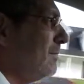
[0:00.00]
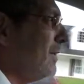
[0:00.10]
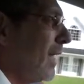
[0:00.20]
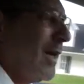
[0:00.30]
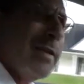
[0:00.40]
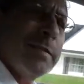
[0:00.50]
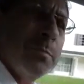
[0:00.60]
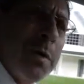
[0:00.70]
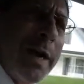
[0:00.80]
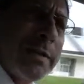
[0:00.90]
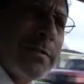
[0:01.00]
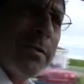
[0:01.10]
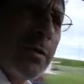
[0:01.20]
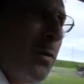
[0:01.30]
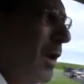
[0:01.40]
They got into some practice,
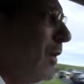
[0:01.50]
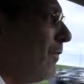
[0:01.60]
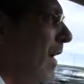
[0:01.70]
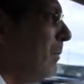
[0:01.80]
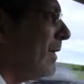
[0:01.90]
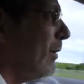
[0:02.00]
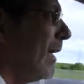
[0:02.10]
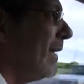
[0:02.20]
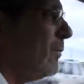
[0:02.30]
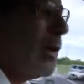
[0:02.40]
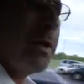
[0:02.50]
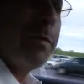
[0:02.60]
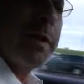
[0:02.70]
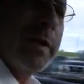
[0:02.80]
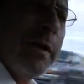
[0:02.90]
no qualifying, but they only had
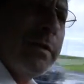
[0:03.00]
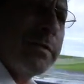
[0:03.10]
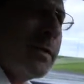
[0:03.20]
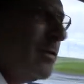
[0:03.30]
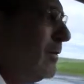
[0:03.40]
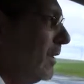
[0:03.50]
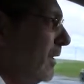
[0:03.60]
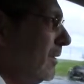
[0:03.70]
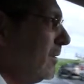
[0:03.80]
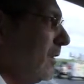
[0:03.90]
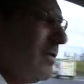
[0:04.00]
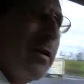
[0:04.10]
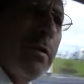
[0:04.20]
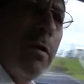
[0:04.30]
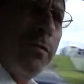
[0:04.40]
43 cars, so they
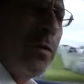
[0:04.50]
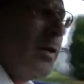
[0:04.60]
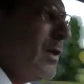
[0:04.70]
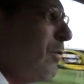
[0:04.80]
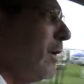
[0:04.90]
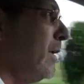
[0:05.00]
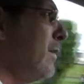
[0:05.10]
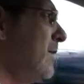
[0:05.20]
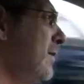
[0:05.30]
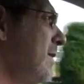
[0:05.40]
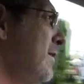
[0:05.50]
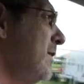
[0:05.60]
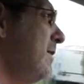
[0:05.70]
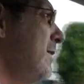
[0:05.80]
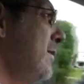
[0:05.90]
started all 43.
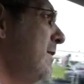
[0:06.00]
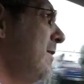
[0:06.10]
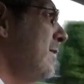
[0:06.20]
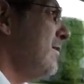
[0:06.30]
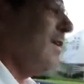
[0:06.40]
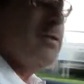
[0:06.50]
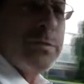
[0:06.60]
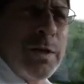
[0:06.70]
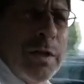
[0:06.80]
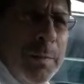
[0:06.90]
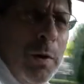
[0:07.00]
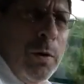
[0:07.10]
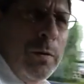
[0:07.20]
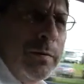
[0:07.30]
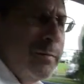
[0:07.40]
Guess who's on the
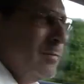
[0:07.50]
pole?